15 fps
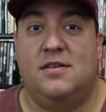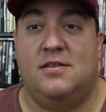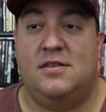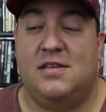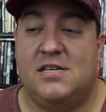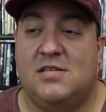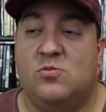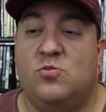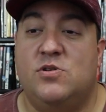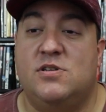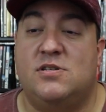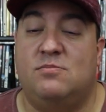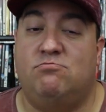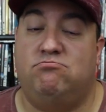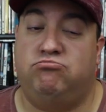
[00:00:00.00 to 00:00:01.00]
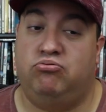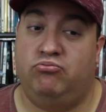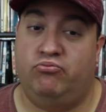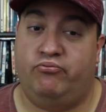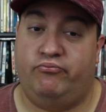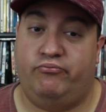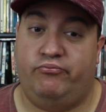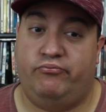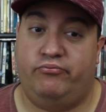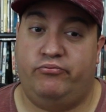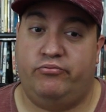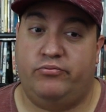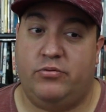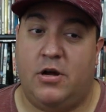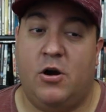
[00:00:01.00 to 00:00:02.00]
This was...
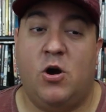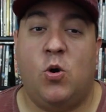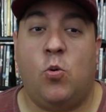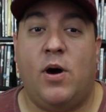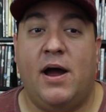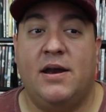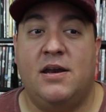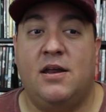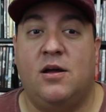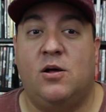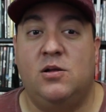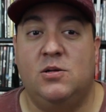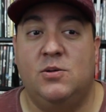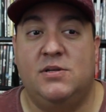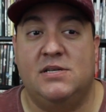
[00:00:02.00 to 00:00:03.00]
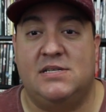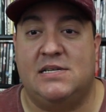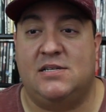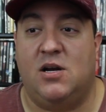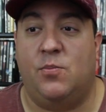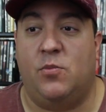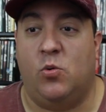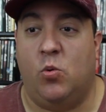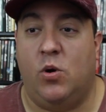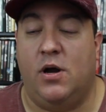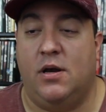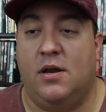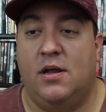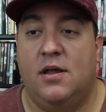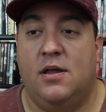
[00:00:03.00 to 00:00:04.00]
I don't know why I didn't include this as number
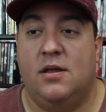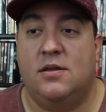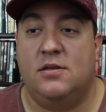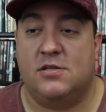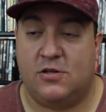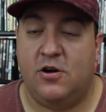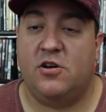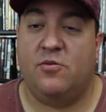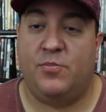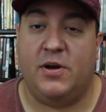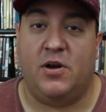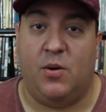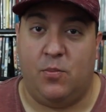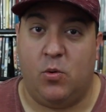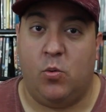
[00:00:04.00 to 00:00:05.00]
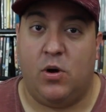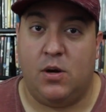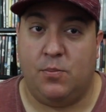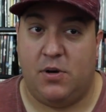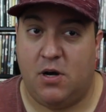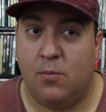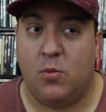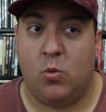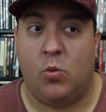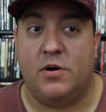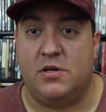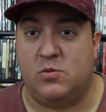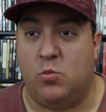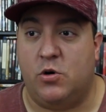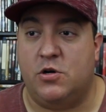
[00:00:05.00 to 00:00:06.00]
one. This could have been number one, but number
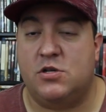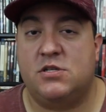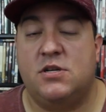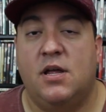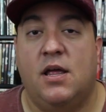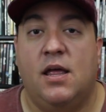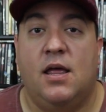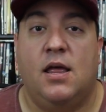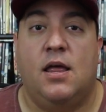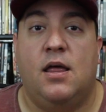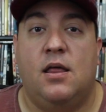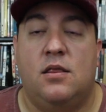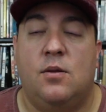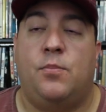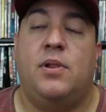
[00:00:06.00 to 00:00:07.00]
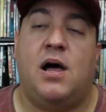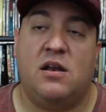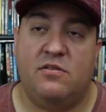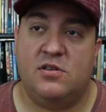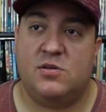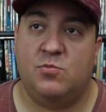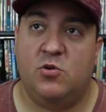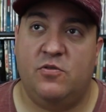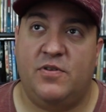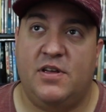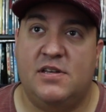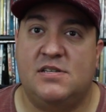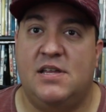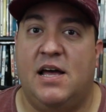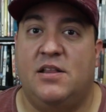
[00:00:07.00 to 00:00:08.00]
one is worse. The plot of this
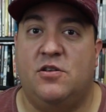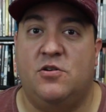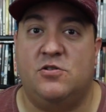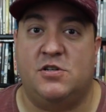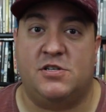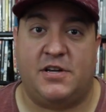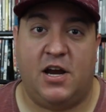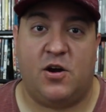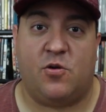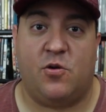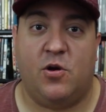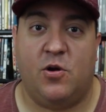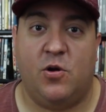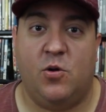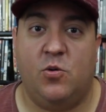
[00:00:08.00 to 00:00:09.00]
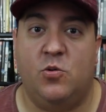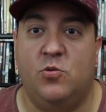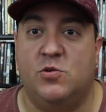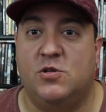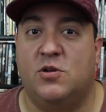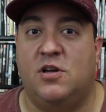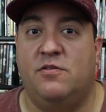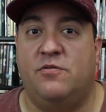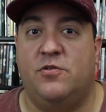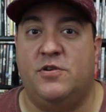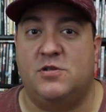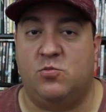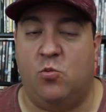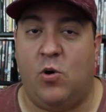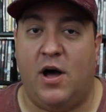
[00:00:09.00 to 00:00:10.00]
movie is that there's a scarecrow who's looking for
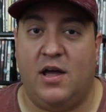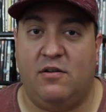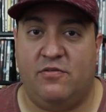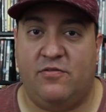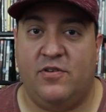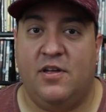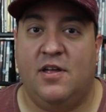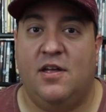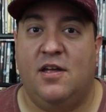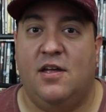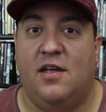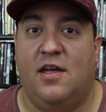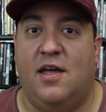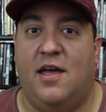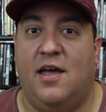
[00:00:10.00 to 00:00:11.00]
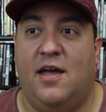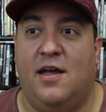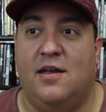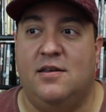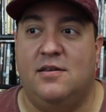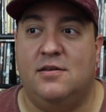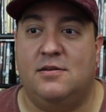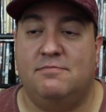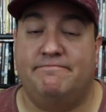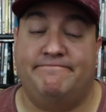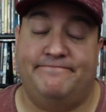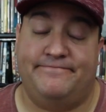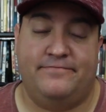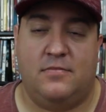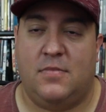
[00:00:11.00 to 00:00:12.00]
his wife, and
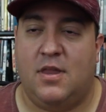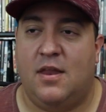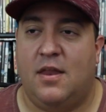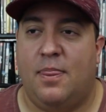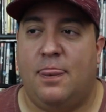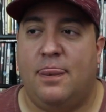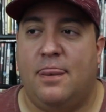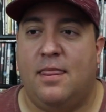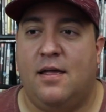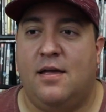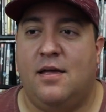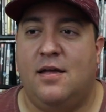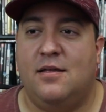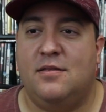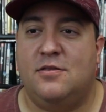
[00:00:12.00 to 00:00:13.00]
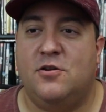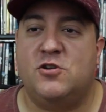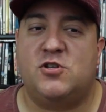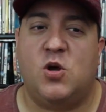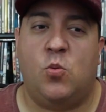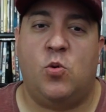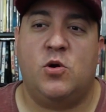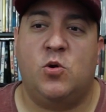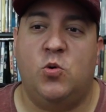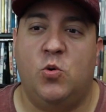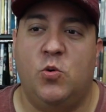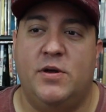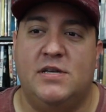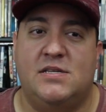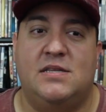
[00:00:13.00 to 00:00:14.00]
there's someone
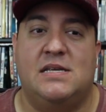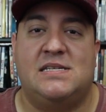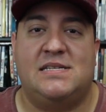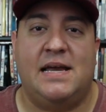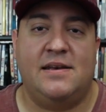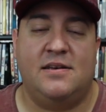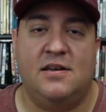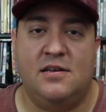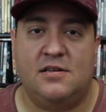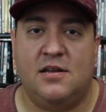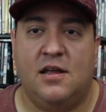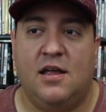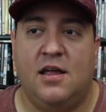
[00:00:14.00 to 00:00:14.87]
who is a descendant